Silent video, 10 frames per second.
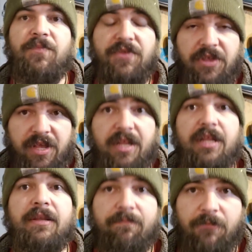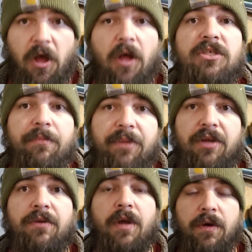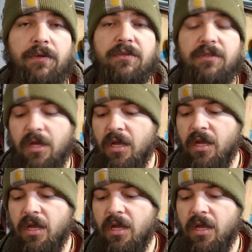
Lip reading: you call somebody who knows.